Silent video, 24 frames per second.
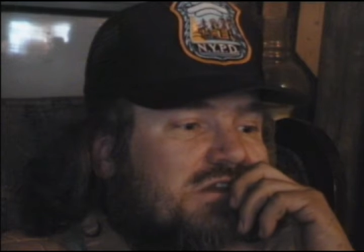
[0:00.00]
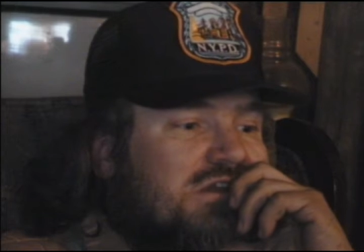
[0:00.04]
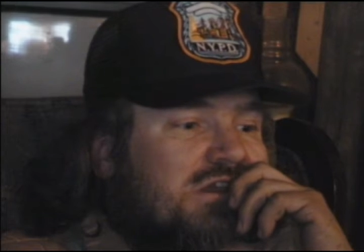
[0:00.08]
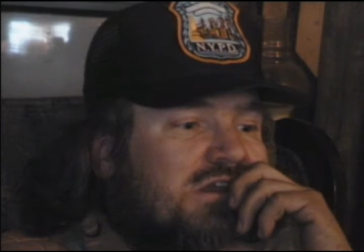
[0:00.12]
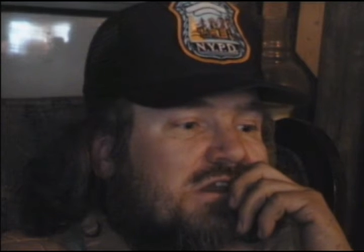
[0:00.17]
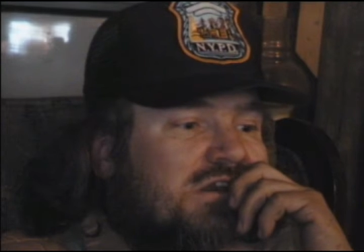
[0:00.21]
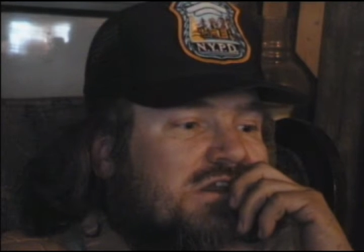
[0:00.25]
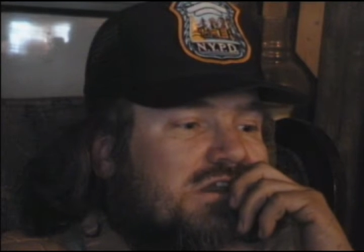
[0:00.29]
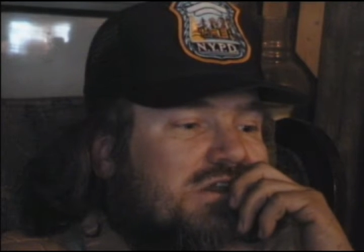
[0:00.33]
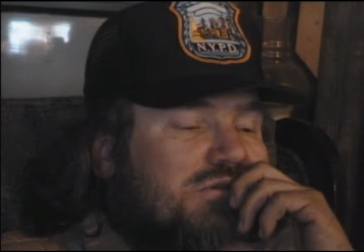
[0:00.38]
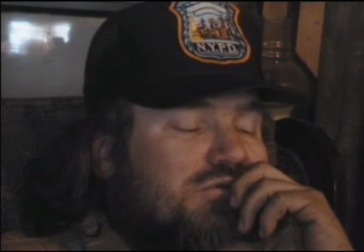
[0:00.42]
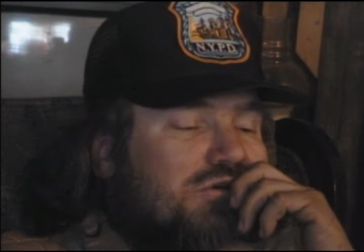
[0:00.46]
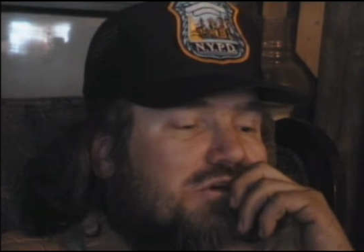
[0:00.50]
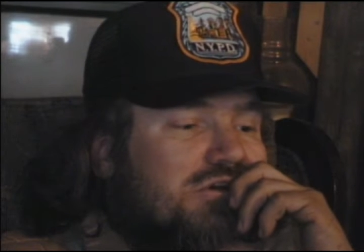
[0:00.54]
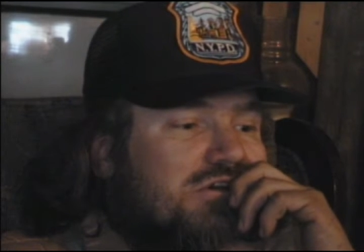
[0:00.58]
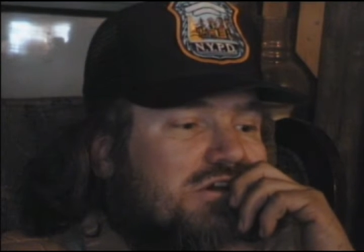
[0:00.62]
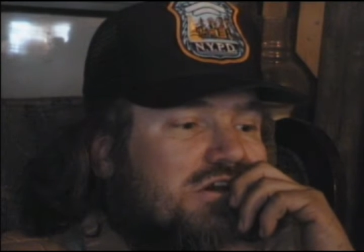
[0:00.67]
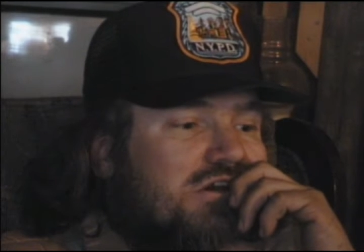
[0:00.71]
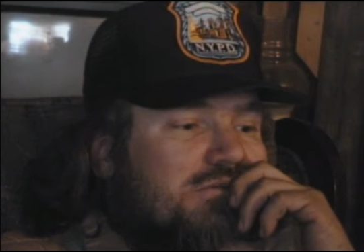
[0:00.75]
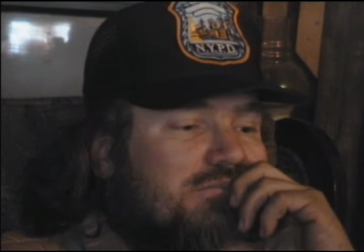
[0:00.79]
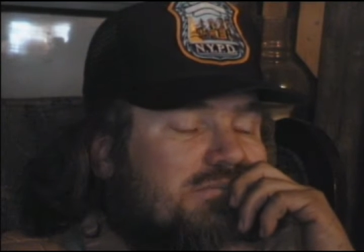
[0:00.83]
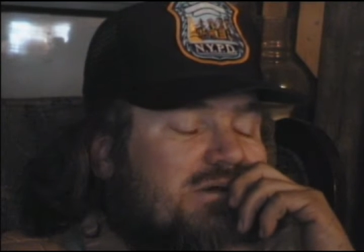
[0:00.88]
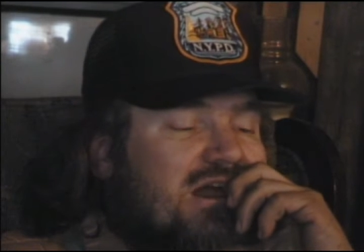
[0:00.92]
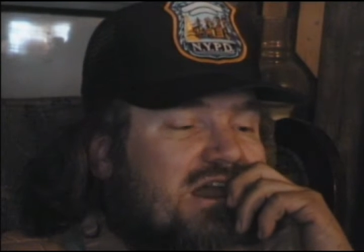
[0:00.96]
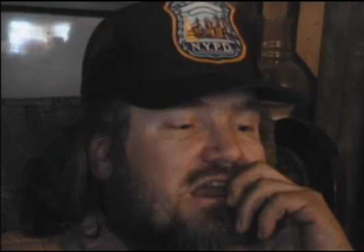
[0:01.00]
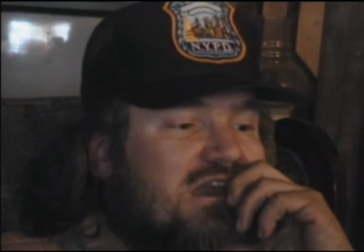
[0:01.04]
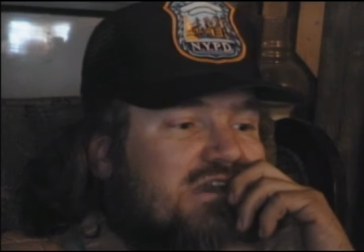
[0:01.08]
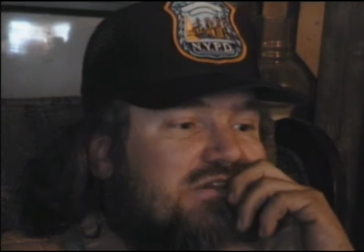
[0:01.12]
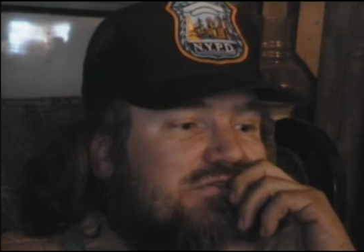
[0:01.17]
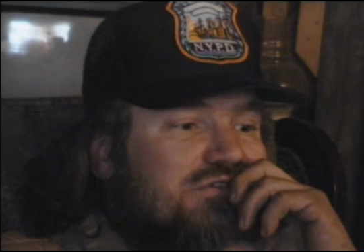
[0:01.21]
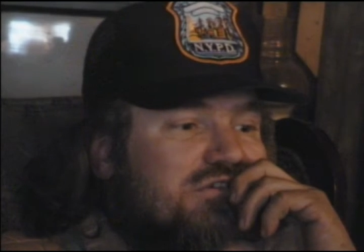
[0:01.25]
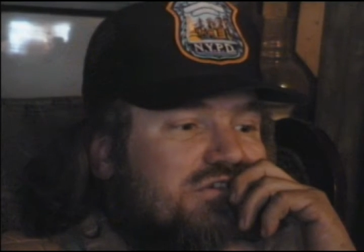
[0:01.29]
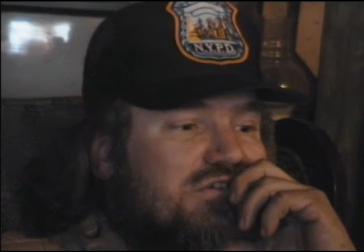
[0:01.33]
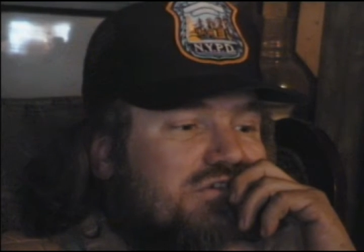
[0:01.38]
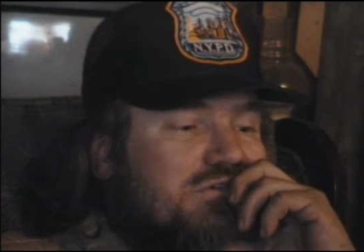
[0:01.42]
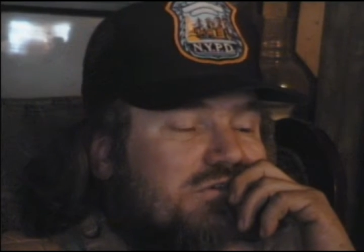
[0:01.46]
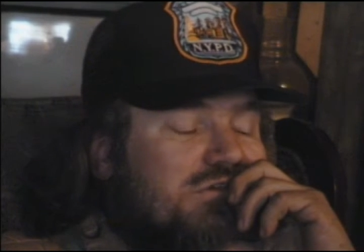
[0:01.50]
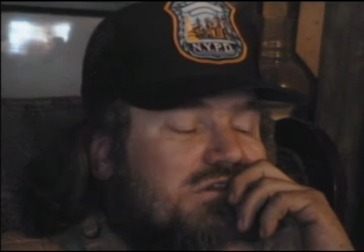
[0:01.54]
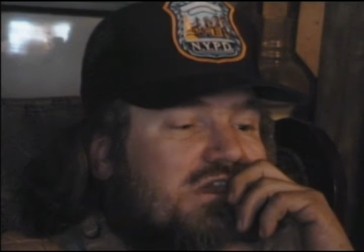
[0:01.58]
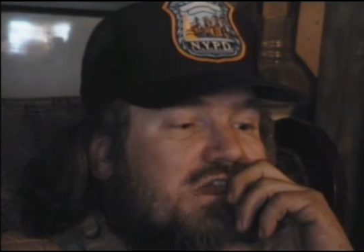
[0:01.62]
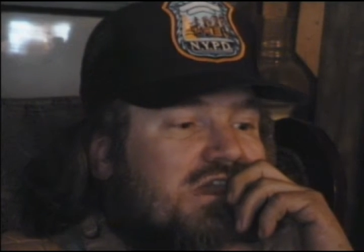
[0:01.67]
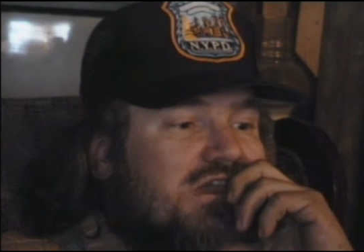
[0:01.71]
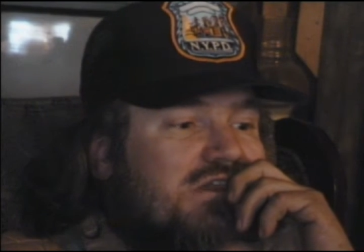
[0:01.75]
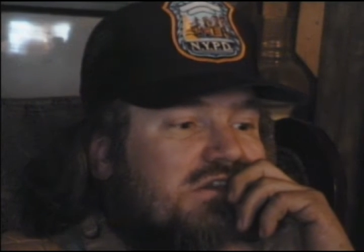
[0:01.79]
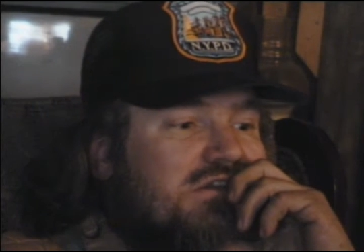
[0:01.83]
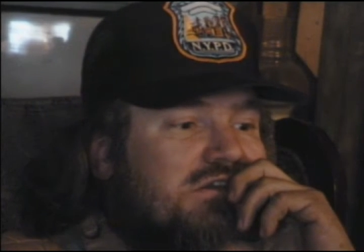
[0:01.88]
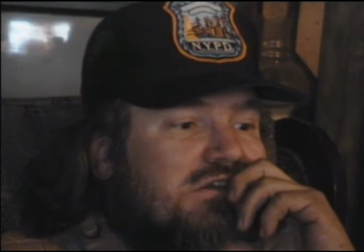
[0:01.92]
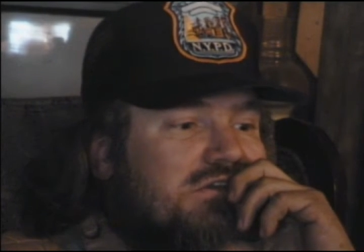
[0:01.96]
and he worked in the mines for
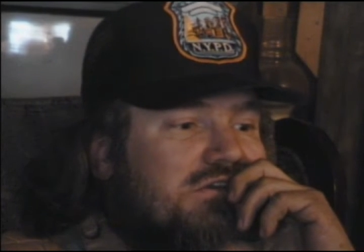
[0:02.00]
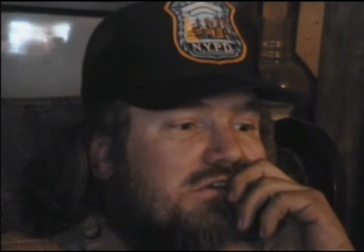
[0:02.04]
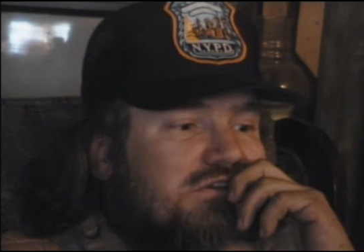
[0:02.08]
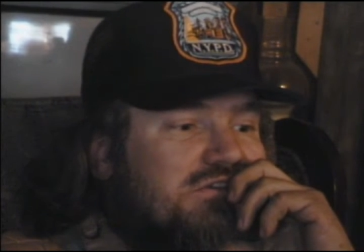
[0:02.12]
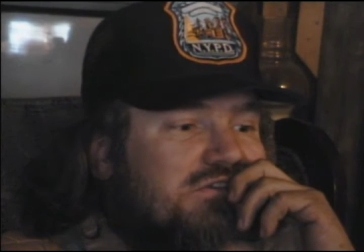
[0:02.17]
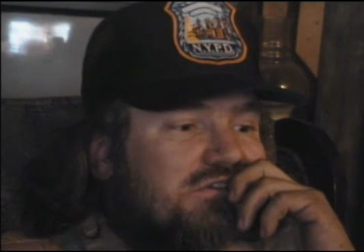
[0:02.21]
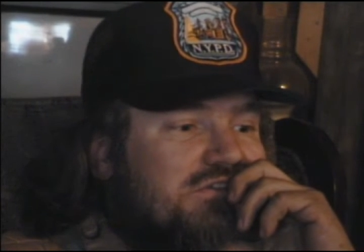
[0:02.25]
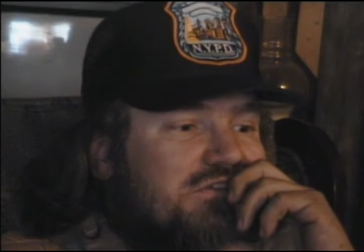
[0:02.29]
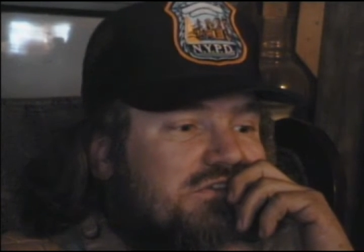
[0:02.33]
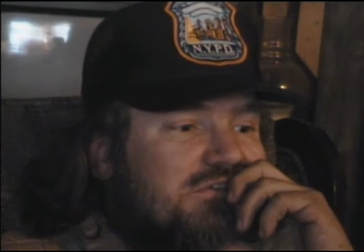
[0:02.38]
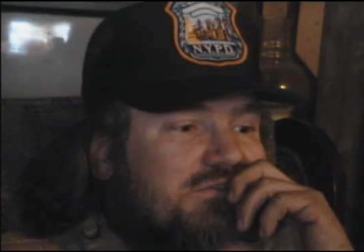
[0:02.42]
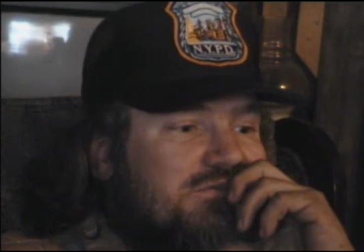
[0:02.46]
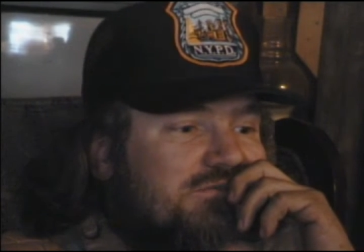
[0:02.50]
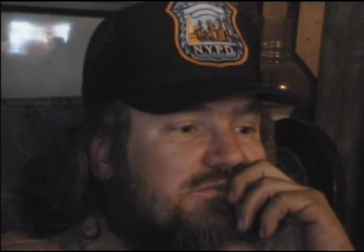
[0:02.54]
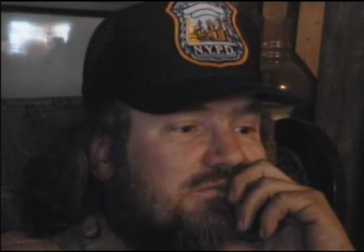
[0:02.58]
38 years.